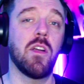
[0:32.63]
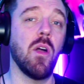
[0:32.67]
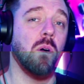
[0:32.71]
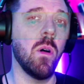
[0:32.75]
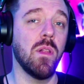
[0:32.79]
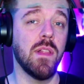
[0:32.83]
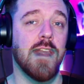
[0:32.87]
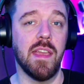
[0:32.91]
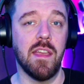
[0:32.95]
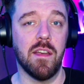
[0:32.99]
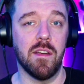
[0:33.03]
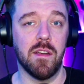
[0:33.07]

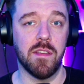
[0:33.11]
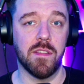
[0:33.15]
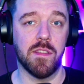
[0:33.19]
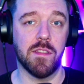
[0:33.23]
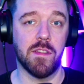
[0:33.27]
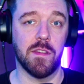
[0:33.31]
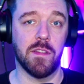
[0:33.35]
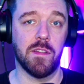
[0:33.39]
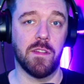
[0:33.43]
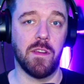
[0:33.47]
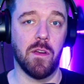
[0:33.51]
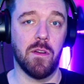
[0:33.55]
goal here is
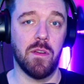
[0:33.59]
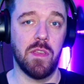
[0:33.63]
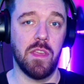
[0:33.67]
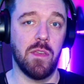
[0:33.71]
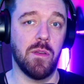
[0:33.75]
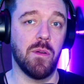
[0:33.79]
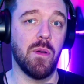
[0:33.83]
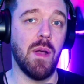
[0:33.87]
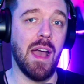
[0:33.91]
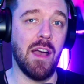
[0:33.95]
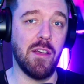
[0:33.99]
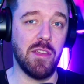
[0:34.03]
to show
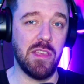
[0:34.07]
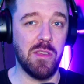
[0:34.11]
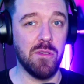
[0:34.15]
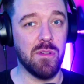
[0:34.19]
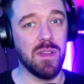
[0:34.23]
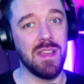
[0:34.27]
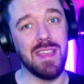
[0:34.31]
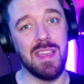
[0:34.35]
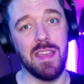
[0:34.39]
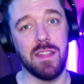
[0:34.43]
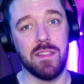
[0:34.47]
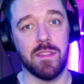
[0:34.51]
you how you
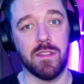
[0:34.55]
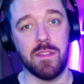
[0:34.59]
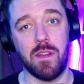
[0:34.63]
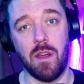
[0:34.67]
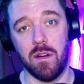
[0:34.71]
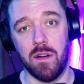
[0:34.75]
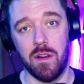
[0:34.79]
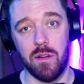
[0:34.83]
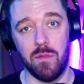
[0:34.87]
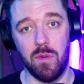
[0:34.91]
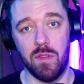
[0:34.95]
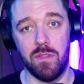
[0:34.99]
can get
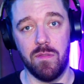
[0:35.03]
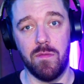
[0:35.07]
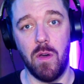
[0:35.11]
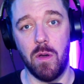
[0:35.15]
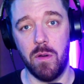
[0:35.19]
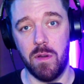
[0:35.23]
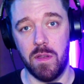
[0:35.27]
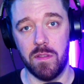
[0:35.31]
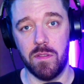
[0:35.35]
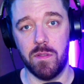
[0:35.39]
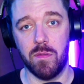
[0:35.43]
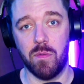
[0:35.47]
started with
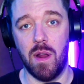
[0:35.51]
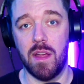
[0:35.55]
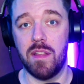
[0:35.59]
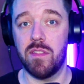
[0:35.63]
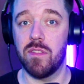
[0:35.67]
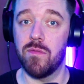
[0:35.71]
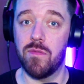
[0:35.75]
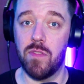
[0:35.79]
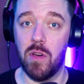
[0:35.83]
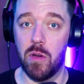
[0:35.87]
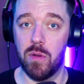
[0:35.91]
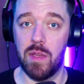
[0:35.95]

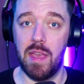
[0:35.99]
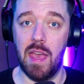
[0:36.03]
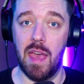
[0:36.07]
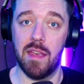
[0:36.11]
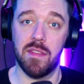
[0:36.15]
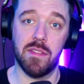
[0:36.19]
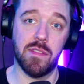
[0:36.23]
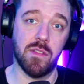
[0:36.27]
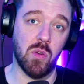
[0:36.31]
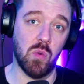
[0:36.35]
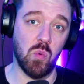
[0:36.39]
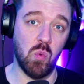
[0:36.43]
Focusrite's
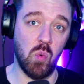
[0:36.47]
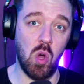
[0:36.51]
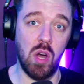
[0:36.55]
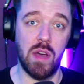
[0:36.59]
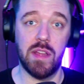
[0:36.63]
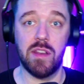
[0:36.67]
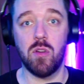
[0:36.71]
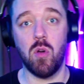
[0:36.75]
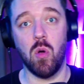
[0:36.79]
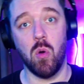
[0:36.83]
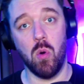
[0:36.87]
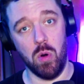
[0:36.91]
Vocaster
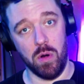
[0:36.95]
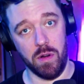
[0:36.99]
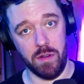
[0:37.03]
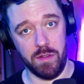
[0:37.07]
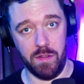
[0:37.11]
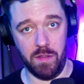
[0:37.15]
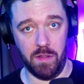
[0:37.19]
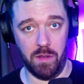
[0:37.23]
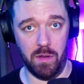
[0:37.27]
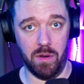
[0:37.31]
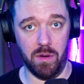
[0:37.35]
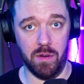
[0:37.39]
1 or
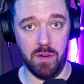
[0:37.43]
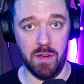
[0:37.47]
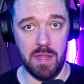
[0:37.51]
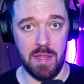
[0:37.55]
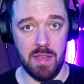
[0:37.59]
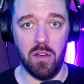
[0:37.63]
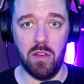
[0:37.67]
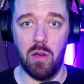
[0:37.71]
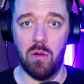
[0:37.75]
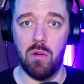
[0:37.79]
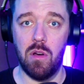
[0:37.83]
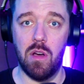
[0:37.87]
2.
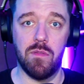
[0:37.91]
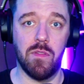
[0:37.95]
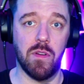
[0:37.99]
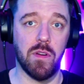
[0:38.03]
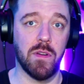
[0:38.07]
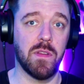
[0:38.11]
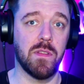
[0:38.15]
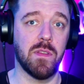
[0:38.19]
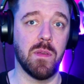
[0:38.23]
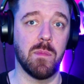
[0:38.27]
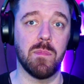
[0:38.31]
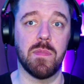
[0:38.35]
I'll go
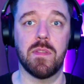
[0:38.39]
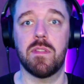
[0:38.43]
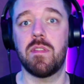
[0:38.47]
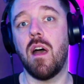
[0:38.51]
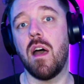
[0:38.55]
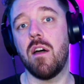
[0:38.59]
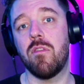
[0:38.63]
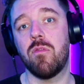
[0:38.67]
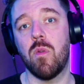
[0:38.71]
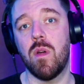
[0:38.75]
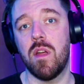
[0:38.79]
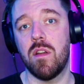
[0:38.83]
over some
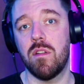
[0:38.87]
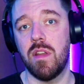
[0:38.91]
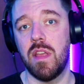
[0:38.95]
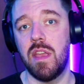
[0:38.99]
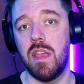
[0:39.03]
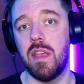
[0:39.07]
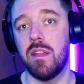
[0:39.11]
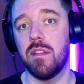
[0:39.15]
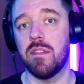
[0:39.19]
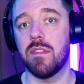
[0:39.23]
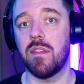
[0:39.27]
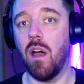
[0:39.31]
software
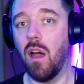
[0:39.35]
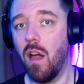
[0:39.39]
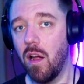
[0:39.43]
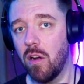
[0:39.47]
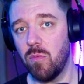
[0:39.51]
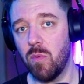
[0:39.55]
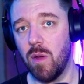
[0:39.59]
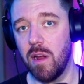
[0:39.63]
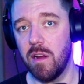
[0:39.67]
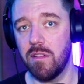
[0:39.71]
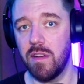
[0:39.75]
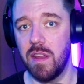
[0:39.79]
needs,
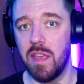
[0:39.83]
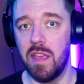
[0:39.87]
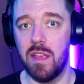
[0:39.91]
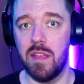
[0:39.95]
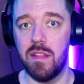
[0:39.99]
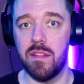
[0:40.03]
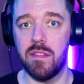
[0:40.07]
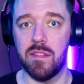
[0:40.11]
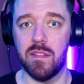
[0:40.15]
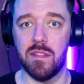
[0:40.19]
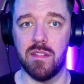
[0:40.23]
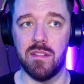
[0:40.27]
hardware
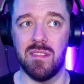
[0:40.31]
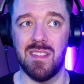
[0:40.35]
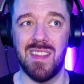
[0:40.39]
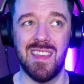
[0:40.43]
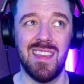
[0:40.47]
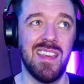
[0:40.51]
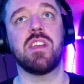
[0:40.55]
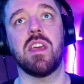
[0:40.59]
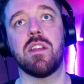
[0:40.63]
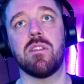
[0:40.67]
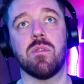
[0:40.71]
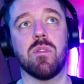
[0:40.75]
needs,
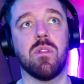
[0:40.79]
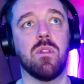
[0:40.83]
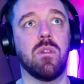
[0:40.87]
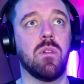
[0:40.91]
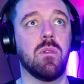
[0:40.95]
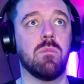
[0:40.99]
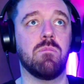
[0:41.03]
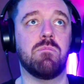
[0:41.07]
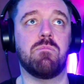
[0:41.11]
and general